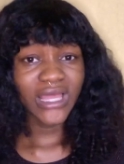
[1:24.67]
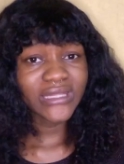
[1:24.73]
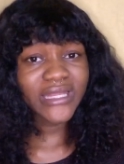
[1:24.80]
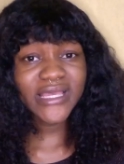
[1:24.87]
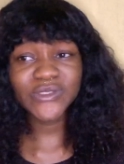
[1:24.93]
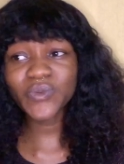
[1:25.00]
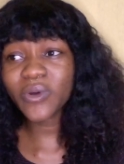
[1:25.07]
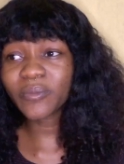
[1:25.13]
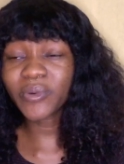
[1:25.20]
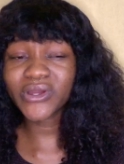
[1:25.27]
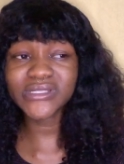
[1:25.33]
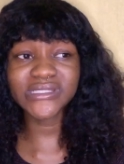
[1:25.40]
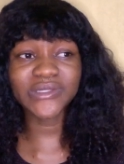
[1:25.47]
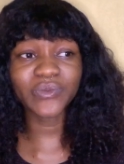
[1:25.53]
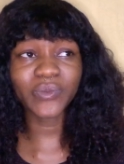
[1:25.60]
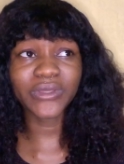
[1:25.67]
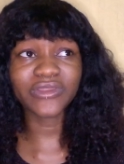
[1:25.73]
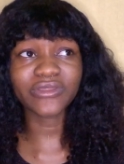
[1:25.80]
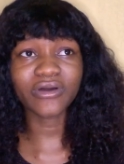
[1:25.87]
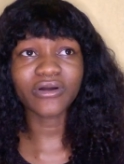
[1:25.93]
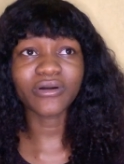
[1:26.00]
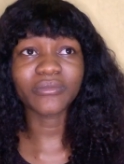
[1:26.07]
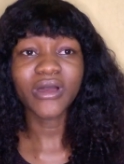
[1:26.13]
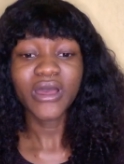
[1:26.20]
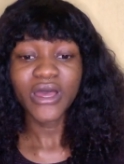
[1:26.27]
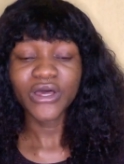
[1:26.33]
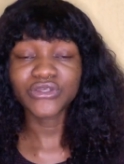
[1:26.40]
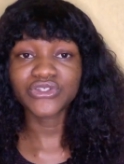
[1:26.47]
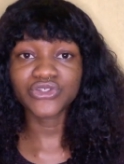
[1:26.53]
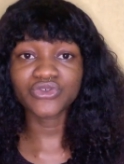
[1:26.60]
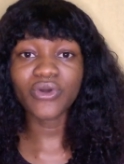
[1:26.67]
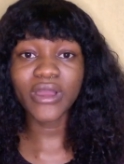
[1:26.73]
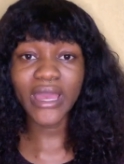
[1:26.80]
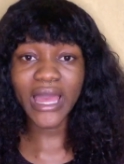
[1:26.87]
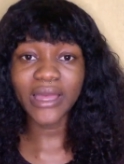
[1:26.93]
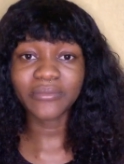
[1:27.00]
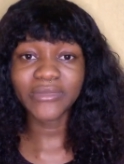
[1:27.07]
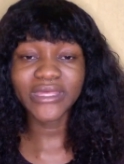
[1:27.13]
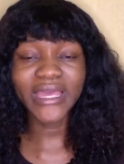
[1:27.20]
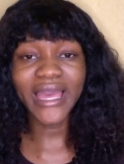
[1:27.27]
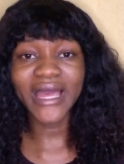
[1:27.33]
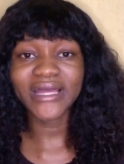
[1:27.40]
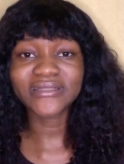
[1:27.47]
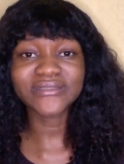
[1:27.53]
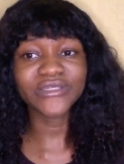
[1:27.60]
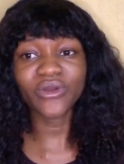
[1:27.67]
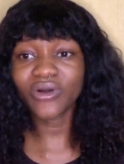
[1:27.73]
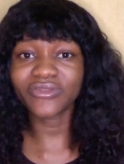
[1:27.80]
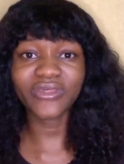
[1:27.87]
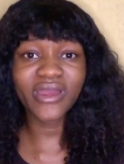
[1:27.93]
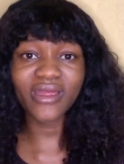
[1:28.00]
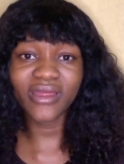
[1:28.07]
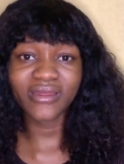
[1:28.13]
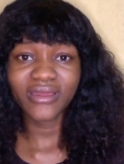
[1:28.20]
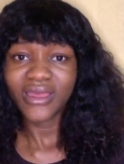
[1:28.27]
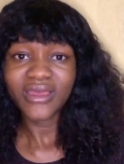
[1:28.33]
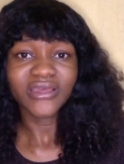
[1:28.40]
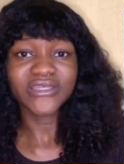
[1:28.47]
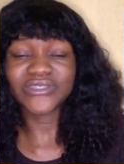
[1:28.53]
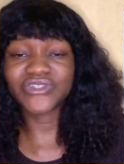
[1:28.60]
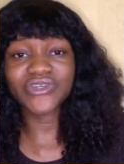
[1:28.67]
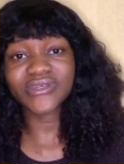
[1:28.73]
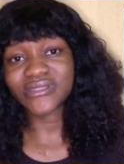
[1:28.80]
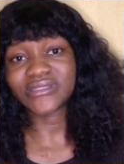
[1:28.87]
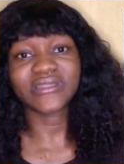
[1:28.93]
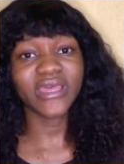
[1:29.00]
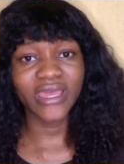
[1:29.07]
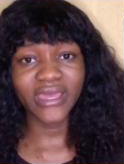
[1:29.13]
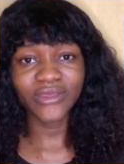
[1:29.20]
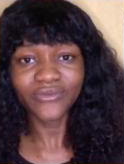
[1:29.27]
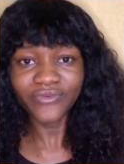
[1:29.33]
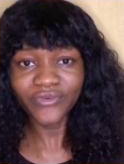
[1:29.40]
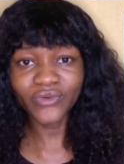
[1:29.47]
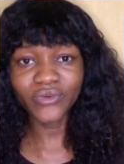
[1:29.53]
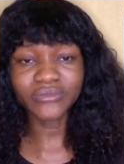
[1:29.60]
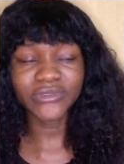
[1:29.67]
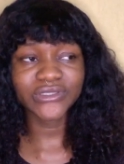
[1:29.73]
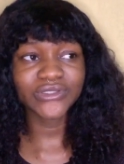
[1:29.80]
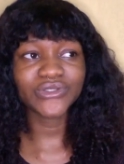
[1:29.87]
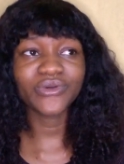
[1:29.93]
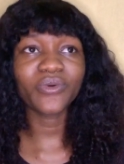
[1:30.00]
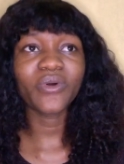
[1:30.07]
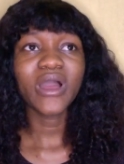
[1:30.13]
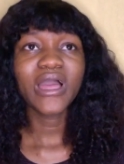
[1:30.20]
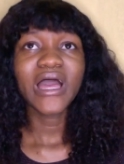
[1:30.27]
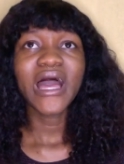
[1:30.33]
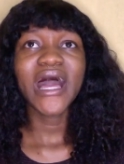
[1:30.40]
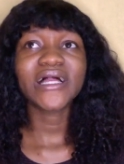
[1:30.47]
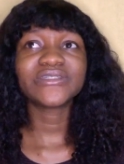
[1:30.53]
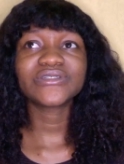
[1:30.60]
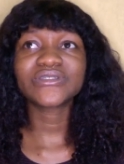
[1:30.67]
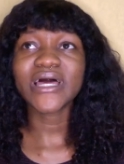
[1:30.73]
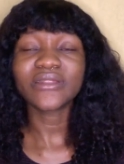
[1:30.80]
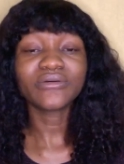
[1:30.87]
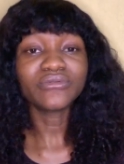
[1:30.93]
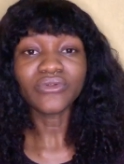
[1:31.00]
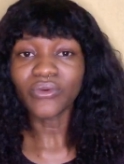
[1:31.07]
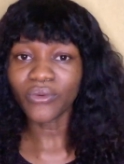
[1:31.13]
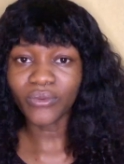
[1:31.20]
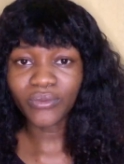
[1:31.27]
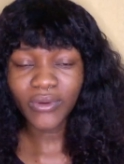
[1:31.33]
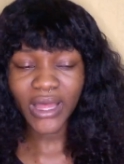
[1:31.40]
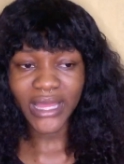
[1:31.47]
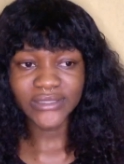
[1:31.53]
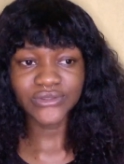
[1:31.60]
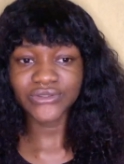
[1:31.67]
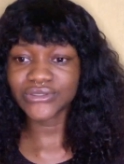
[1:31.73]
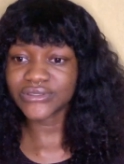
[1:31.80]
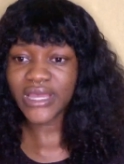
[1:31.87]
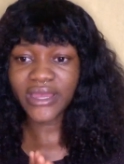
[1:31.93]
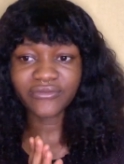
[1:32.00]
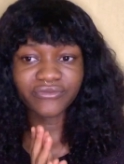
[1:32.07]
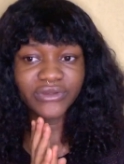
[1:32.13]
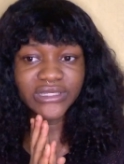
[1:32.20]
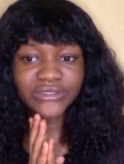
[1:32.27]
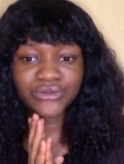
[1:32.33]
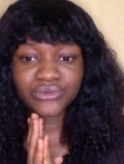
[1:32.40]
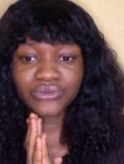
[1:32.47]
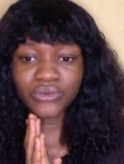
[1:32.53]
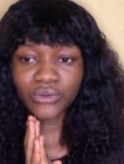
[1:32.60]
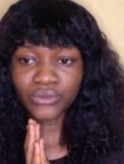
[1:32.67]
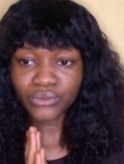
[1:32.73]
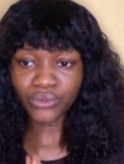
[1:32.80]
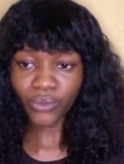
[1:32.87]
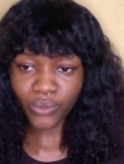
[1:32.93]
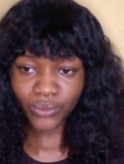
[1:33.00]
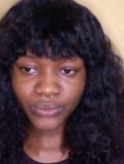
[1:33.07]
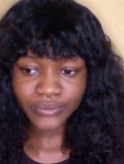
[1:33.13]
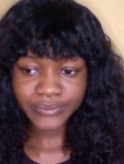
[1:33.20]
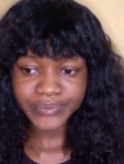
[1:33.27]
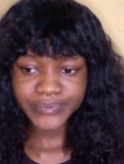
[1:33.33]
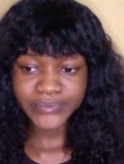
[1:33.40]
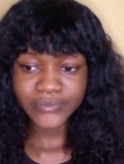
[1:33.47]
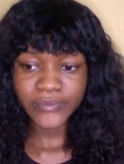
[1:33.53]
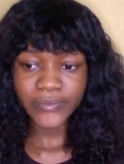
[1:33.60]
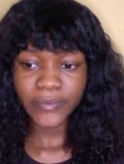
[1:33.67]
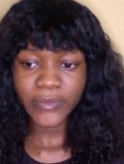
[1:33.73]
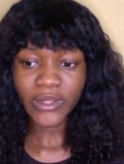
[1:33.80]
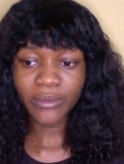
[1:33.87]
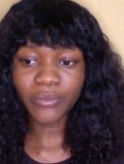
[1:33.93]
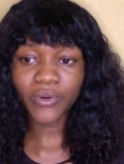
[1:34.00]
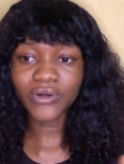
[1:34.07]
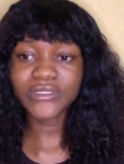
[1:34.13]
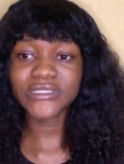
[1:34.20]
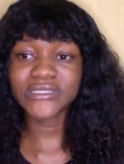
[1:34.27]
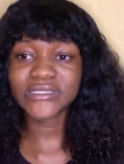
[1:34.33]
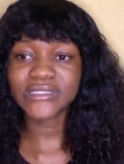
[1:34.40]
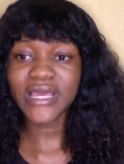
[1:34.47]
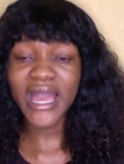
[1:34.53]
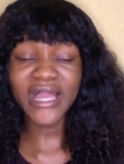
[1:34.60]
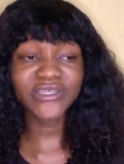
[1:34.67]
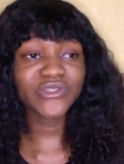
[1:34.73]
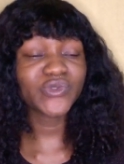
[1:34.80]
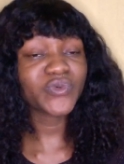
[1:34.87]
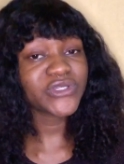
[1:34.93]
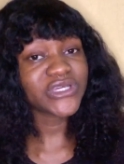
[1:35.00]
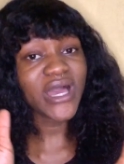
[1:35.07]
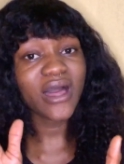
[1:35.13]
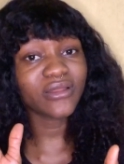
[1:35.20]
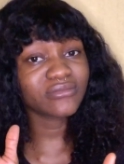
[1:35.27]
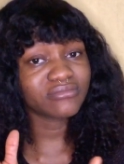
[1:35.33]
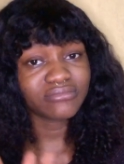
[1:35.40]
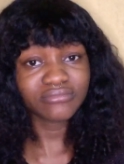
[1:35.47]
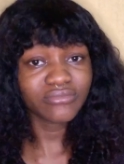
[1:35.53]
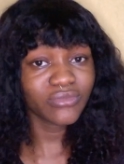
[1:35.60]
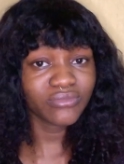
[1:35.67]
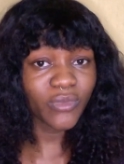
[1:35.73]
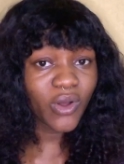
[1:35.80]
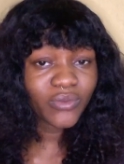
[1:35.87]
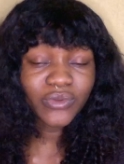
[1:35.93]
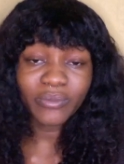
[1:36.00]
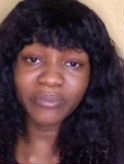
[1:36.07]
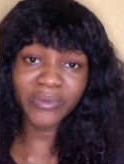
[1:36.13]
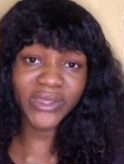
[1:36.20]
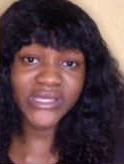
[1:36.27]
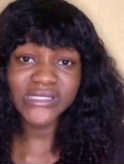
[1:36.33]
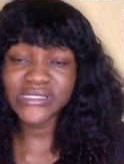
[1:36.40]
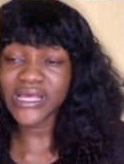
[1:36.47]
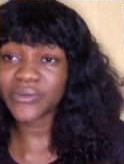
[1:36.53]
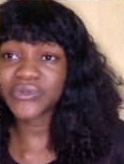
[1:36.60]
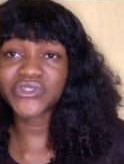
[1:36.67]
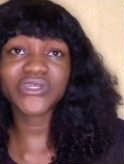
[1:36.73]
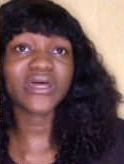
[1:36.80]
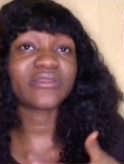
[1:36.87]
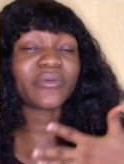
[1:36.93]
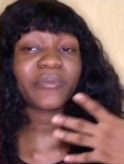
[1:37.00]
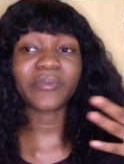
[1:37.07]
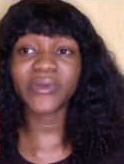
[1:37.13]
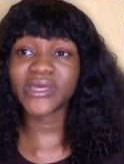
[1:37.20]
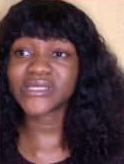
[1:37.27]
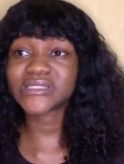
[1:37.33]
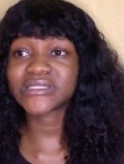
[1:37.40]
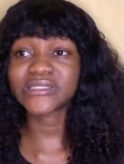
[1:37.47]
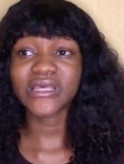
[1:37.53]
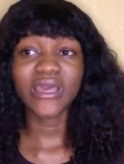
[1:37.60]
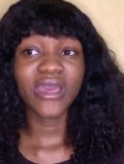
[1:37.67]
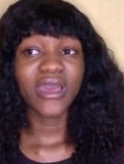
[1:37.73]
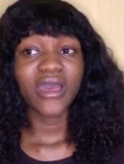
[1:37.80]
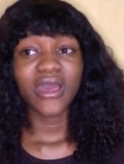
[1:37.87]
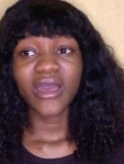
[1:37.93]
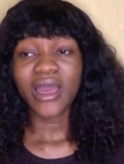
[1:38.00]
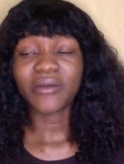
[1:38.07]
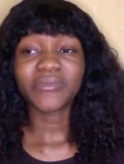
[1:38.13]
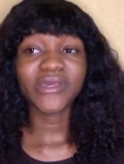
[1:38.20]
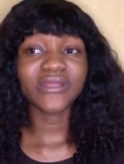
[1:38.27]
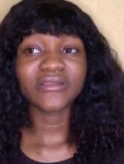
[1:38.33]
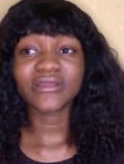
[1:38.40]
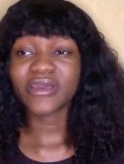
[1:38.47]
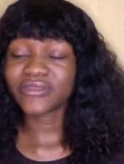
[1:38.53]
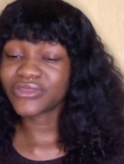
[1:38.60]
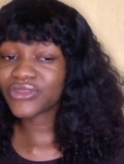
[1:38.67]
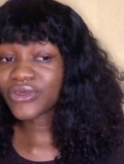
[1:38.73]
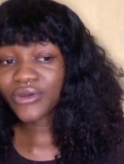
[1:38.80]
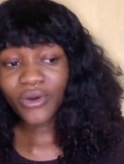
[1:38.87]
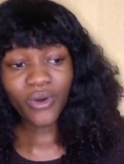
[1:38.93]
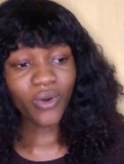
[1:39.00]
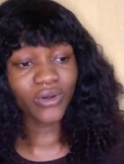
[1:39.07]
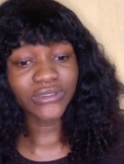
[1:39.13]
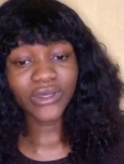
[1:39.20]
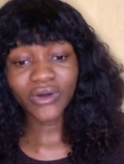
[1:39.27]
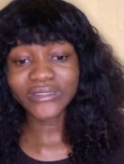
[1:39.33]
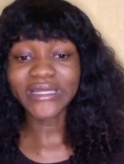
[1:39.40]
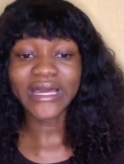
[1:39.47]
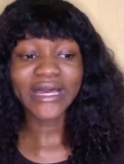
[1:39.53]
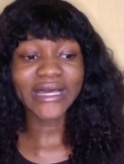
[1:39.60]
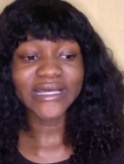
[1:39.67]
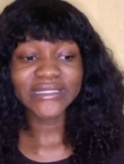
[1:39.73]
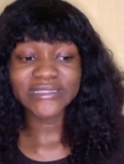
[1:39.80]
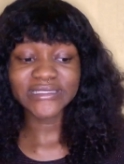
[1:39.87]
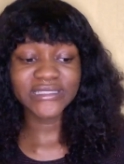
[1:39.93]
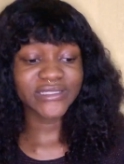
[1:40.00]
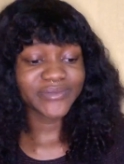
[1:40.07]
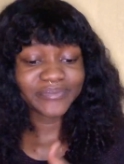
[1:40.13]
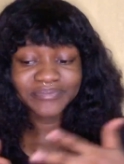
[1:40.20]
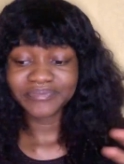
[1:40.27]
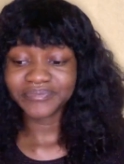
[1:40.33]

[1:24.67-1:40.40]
there's one person with a strong army and the other is just there, you feel me? So I really do not know, but I just wish her all the best. I wish her the best. I mean, Theo, on the other hand,